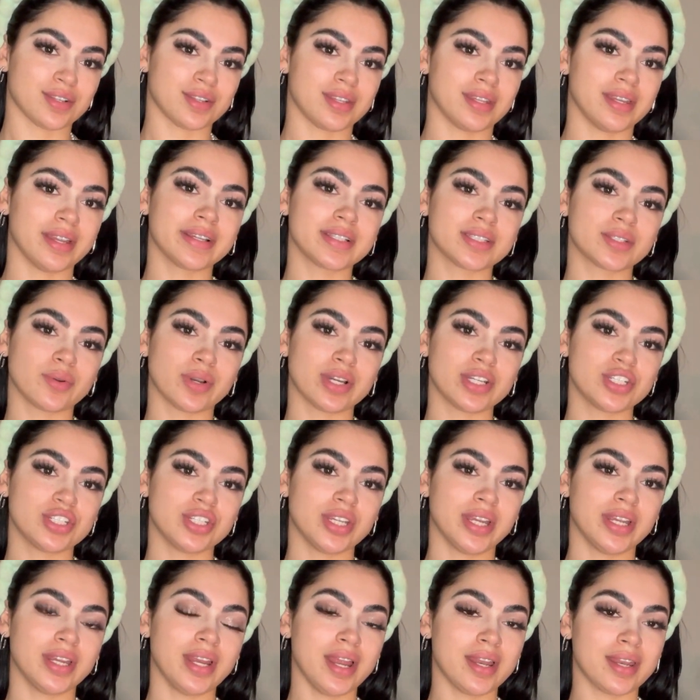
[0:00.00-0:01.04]
the next
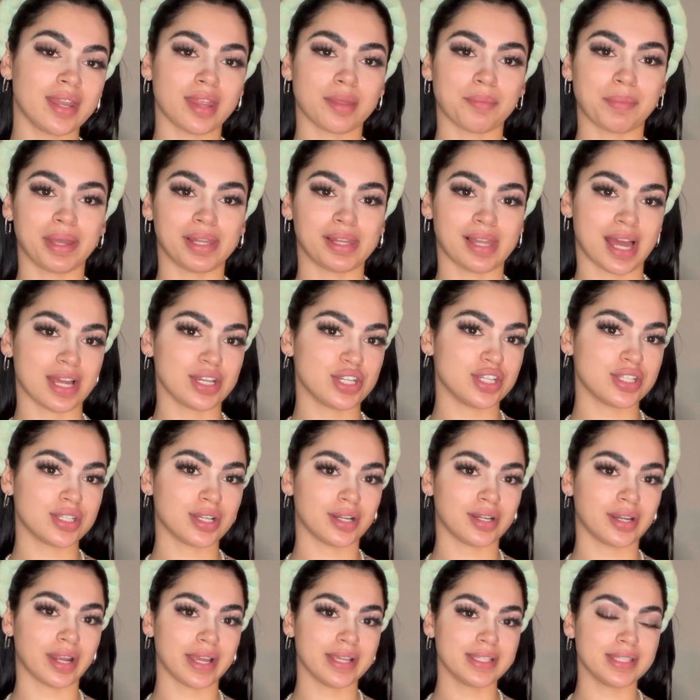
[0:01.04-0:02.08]
question, now that my lashes are
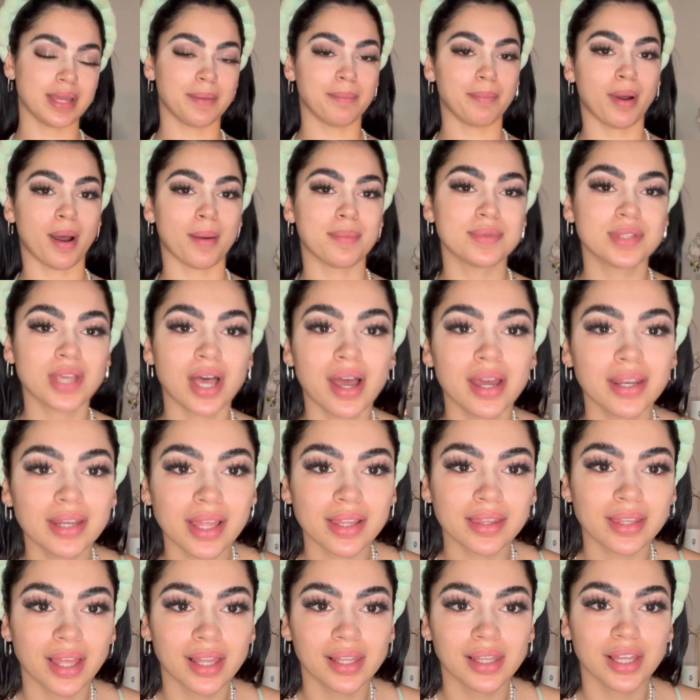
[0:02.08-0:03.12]
nice and popped on,
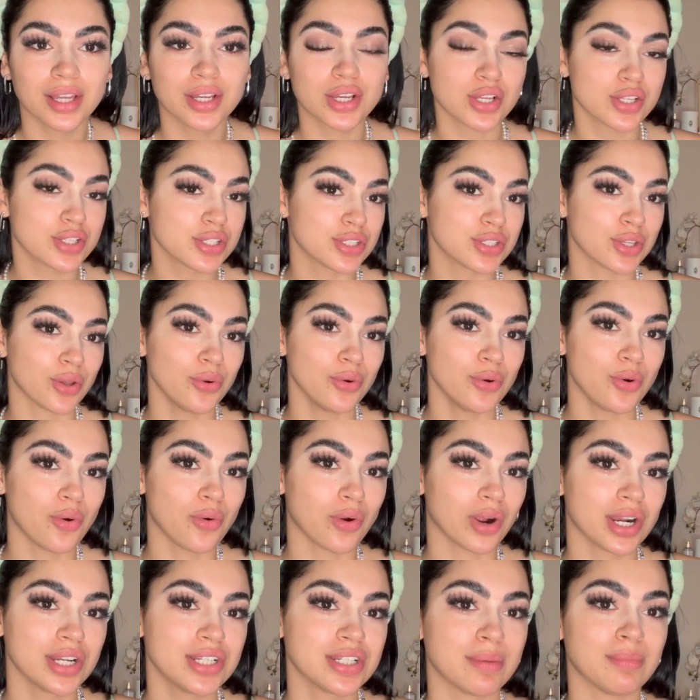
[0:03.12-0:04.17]
they look so
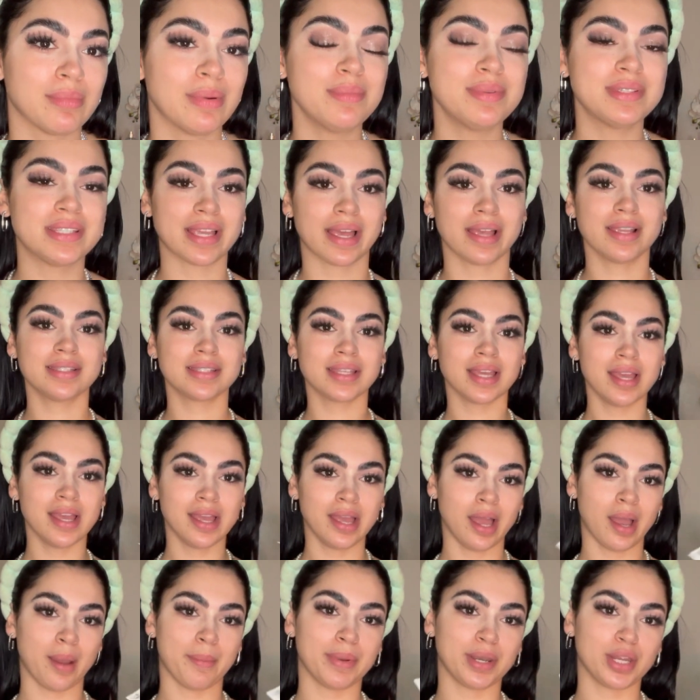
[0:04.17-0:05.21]
gorgeous. I'm obsessed.
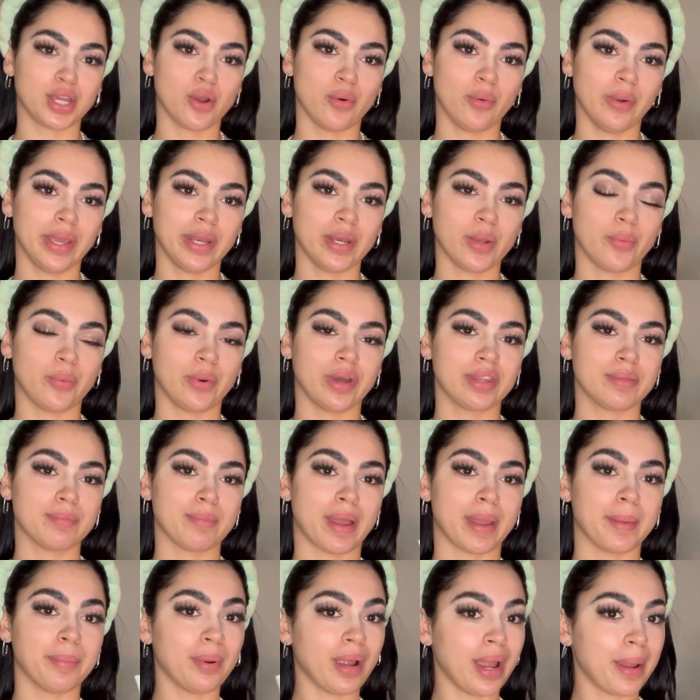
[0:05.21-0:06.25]
I'm gonna go in with
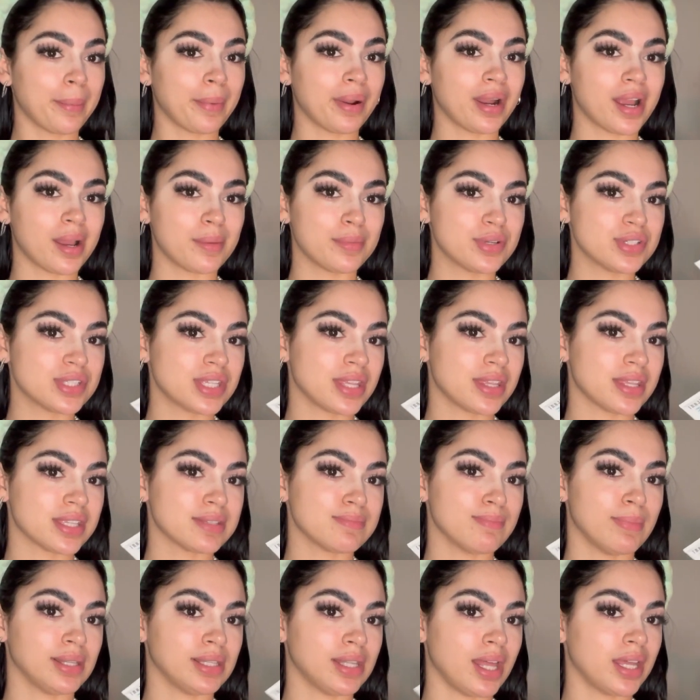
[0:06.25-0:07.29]
my primer. I'm using this
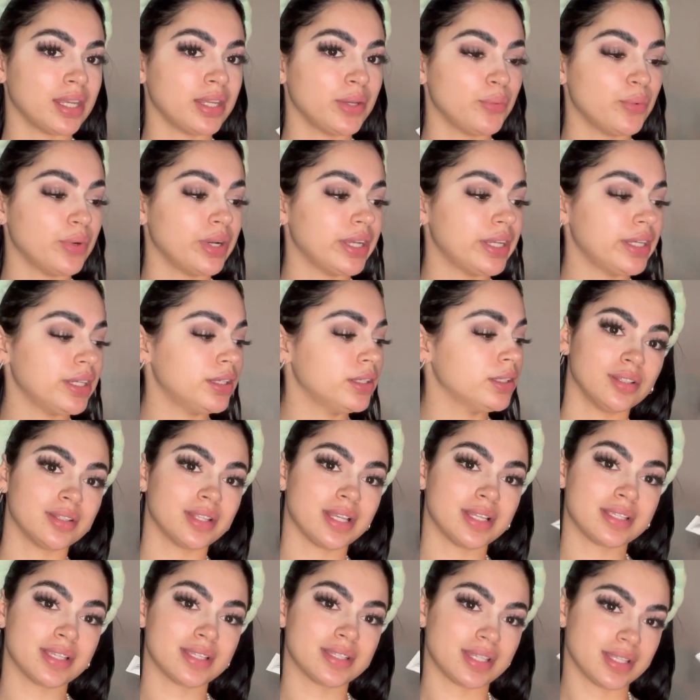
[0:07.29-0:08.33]
Milani one.
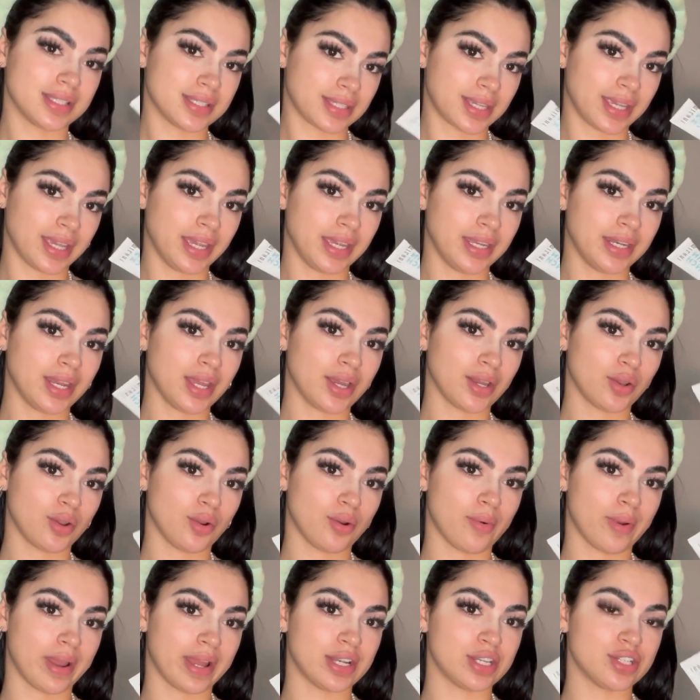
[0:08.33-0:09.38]
This is the Skin
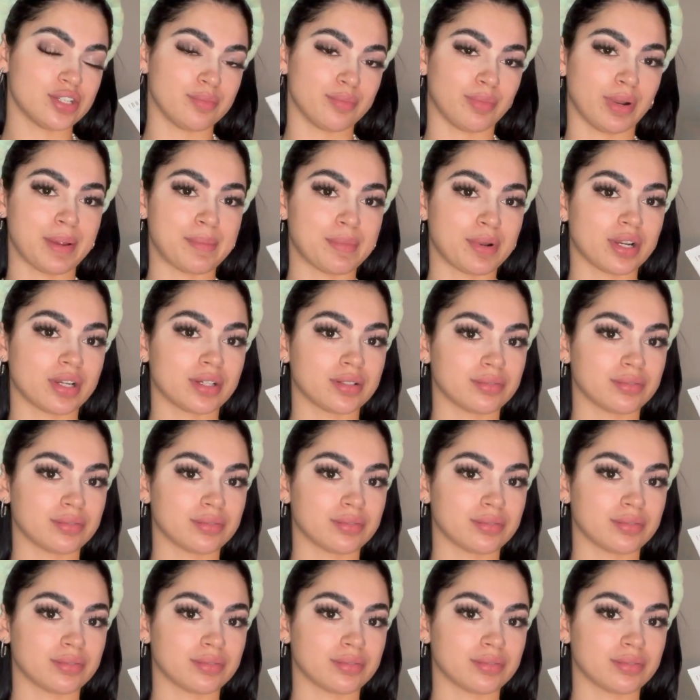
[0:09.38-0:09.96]
Quench Primer.